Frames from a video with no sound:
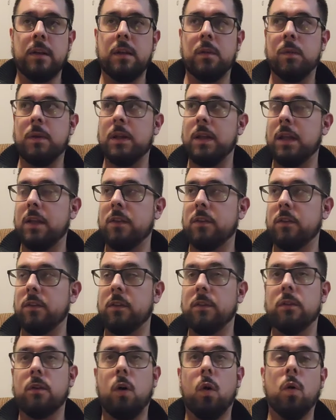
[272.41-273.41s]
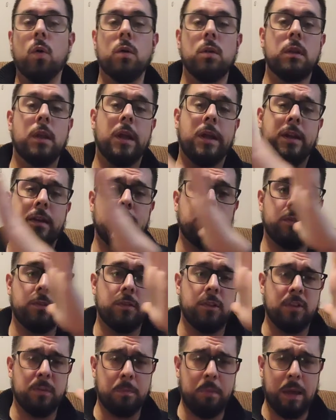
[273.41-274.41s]
He realizes his whole life
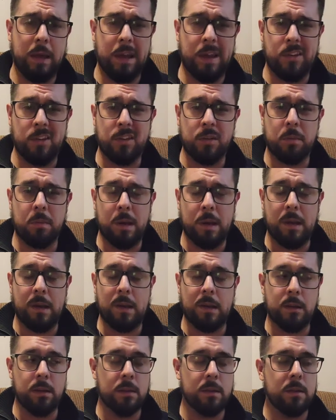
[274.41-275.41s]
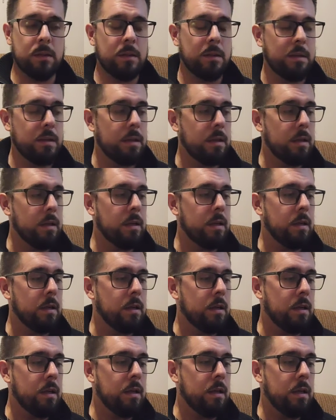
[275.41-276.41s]
just passed by.
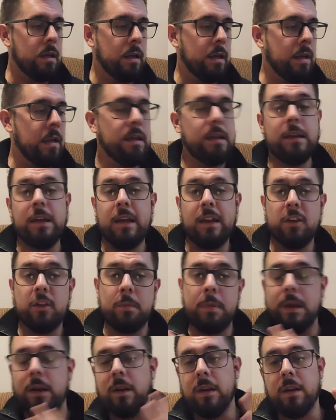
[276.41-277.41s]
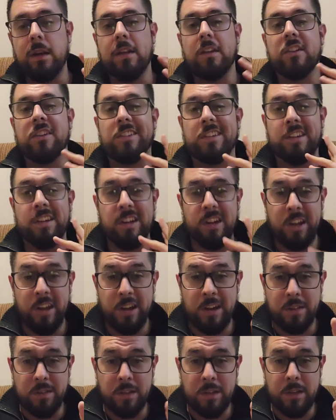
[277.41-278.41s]
He experienced
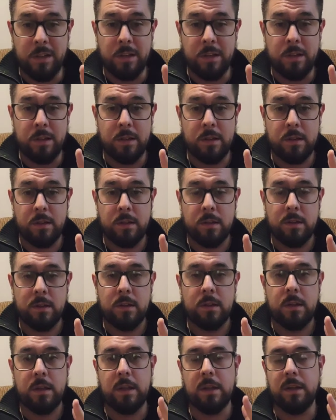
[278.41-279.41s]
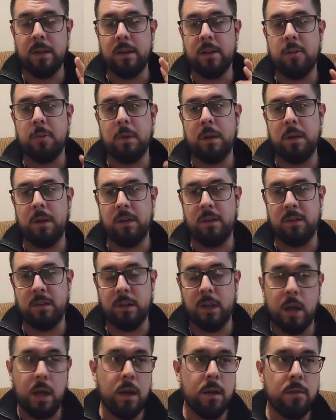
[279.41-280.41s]
none of it. He didn't experience
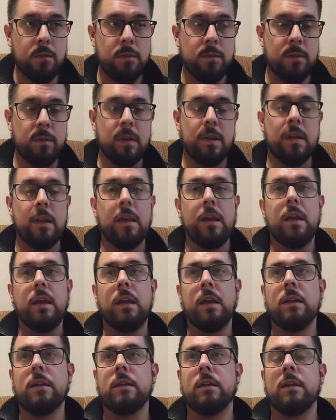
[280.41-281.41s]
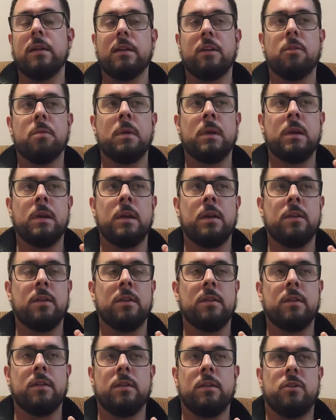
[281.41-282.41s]
love. He didn't experience
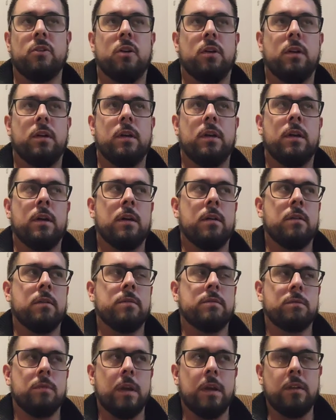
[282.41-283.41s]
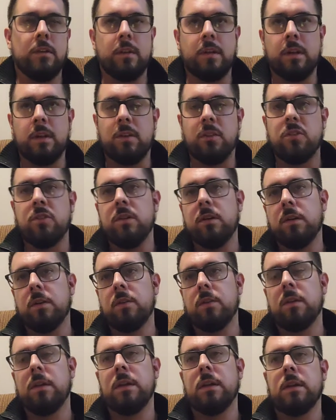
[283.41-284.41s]
the joy of raising his
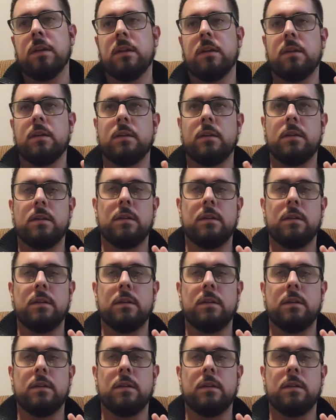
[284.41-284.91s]
children.